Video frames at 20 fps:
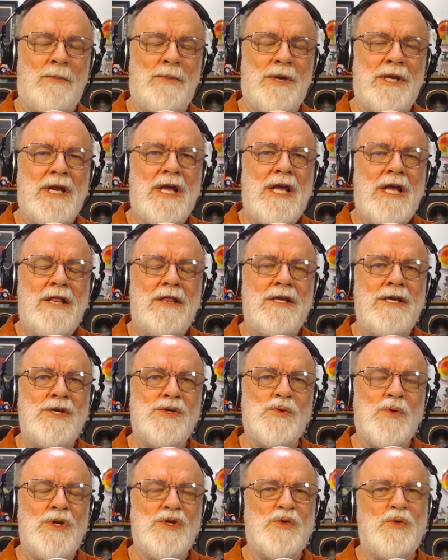but
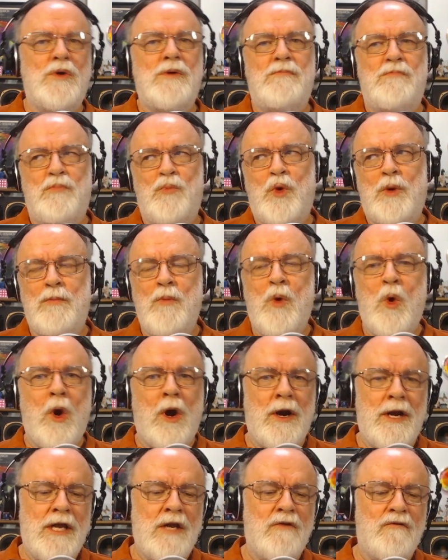these ones were
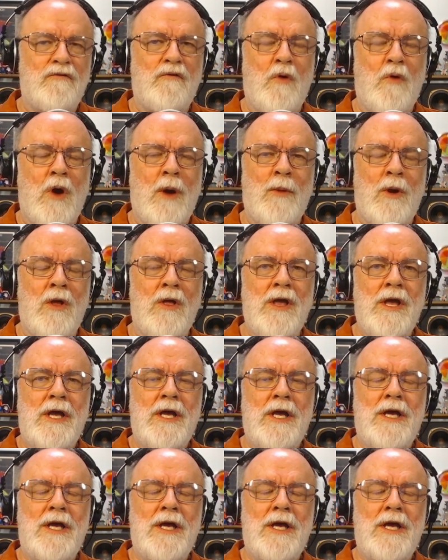more informal.